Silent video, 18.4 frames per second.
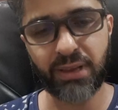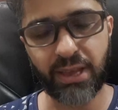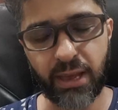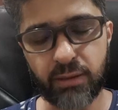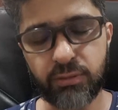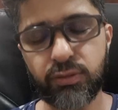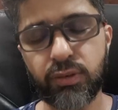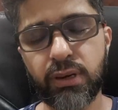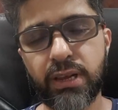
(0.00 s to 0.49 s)

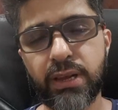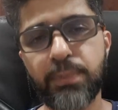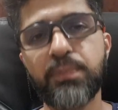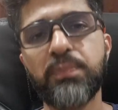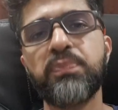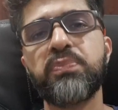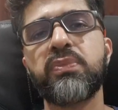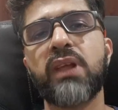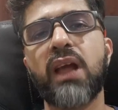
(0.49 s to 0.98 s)
carefully,
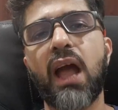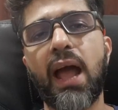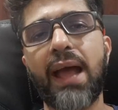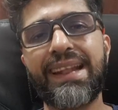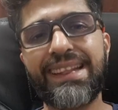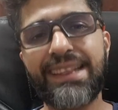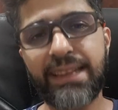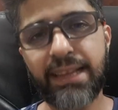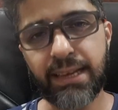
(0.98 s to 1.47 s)

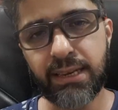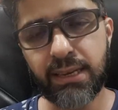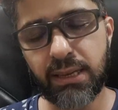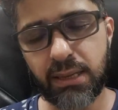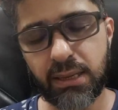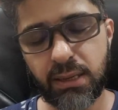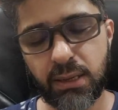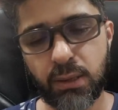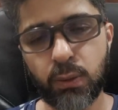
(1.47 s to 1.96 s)
and
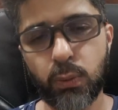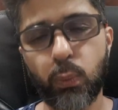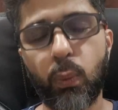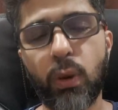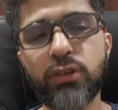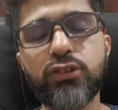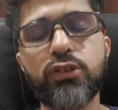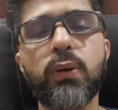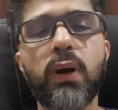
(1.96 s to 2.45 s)
then
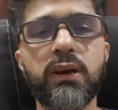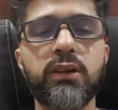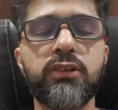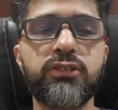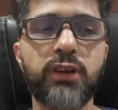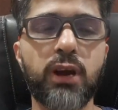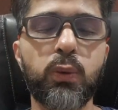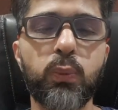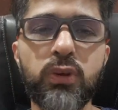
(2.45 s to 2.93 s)
once you
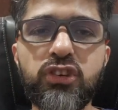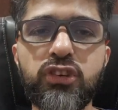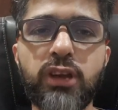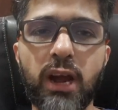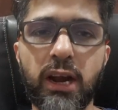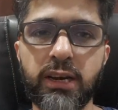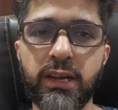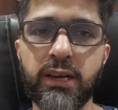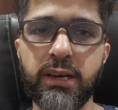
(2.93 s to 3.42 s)
understand which
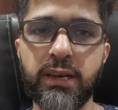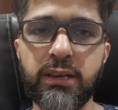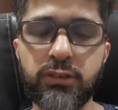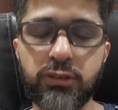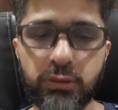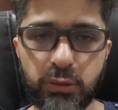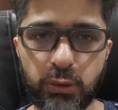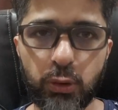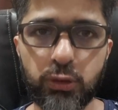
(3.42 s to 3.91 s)

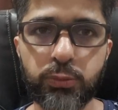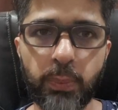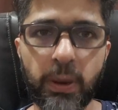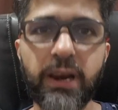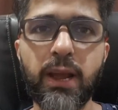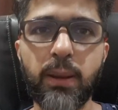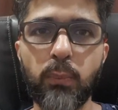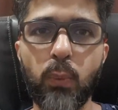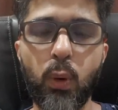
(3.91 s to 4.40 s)
categories you're
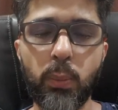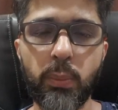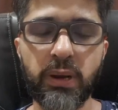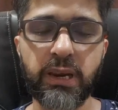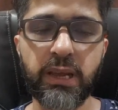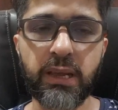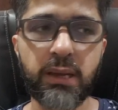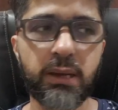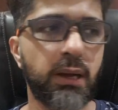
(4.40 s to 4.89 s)
spending more
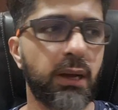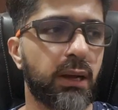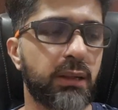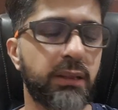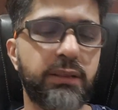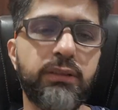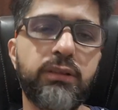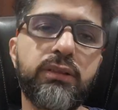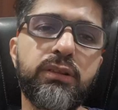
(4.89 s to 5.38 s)
money,
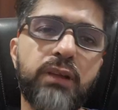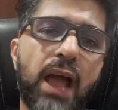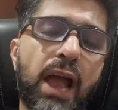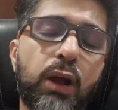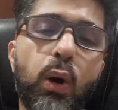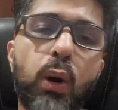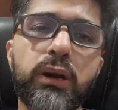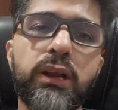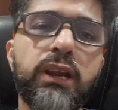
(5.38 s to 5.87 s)

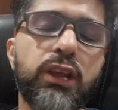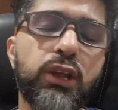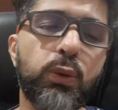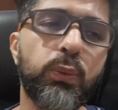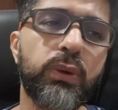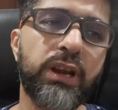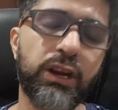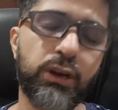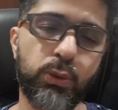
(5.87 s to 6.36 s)
accordingly you
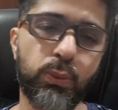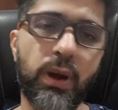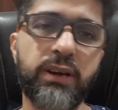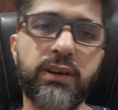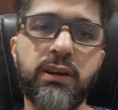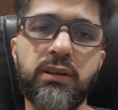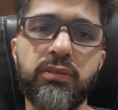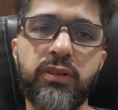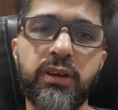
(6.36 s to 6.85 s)
would need to
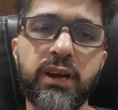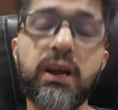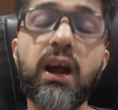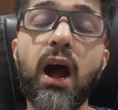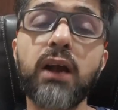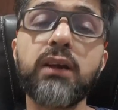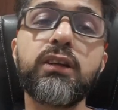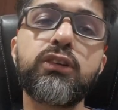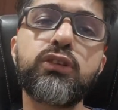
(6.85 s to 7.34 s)
identify a
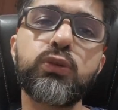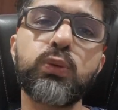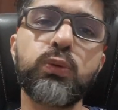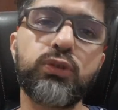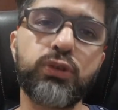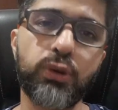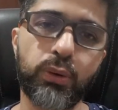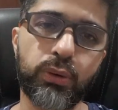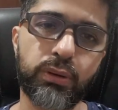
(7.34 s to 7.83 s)
card that
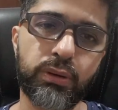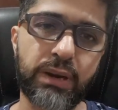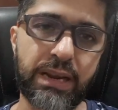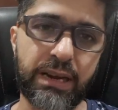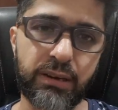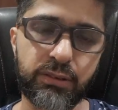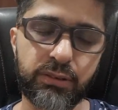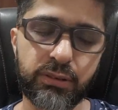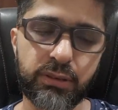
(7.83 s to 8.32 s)
suits your
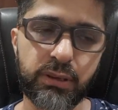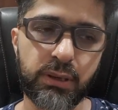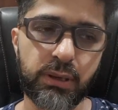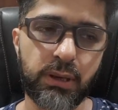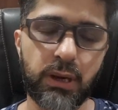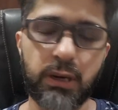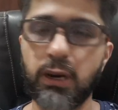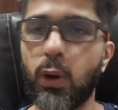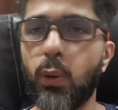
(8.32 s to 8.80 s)
needs.
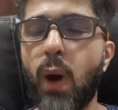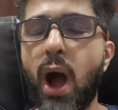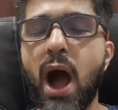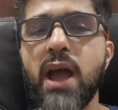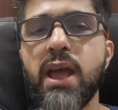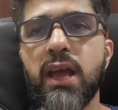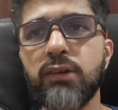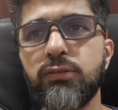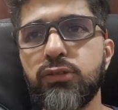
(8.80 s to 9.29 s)
Now,
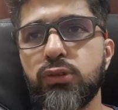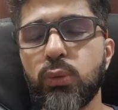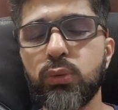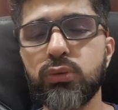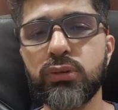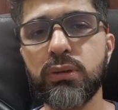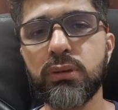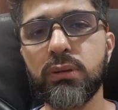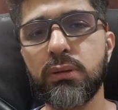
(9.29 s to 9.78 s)
I have
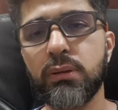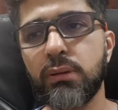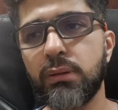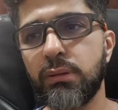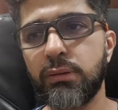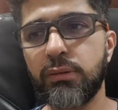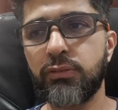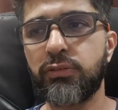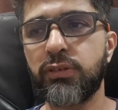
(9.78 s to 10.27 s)
chosen,
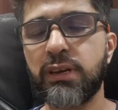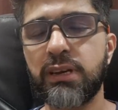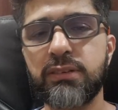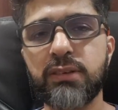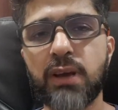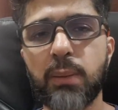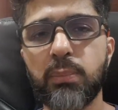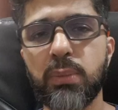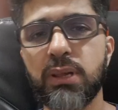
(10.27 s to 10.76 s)
for
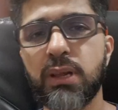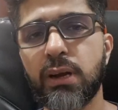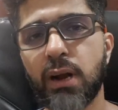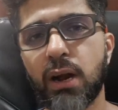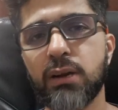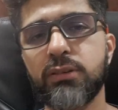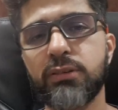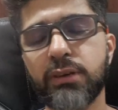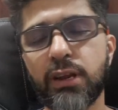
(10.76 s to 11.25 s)
example, the
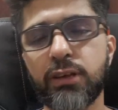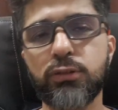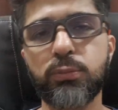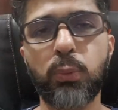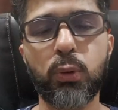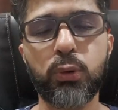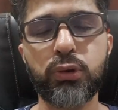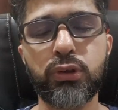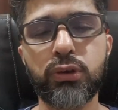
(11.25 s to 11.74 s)
cards that I
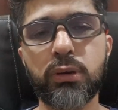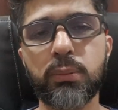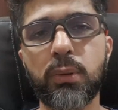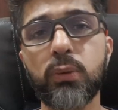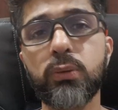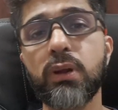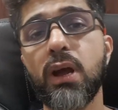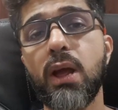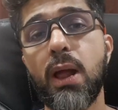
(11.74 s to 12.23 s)
spoke to you
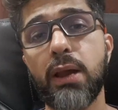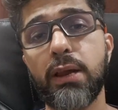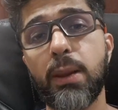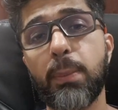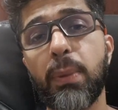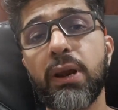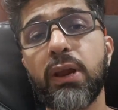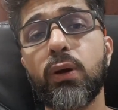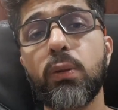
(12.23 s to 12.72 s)
about,
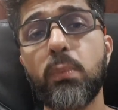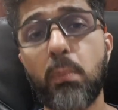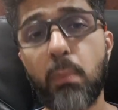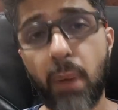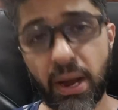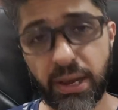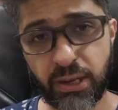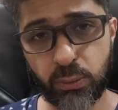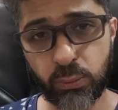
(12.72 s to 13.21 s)
depending on
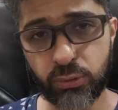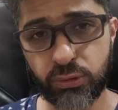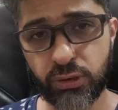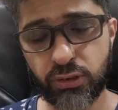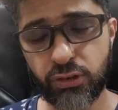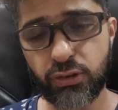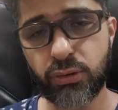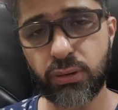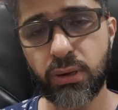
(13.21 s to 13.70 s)
my
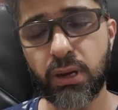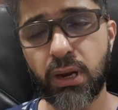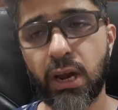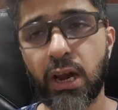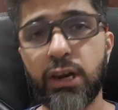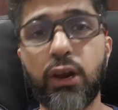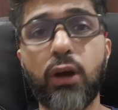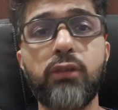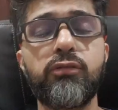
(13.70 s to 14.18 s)
usage.
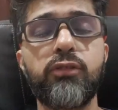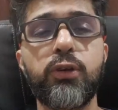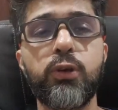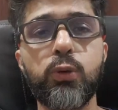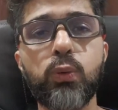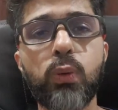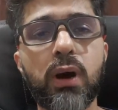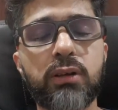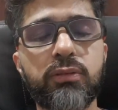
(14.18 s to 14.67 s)
Now, if
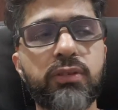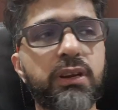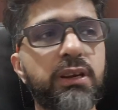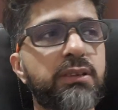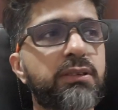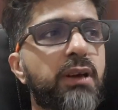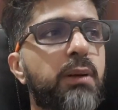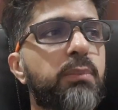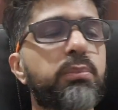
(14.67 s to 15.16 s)
you are, for
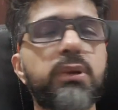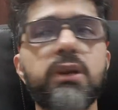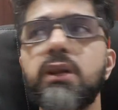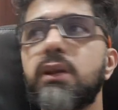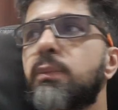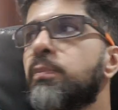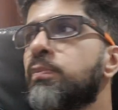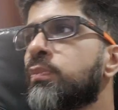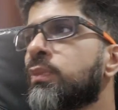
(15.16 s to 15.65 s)
example,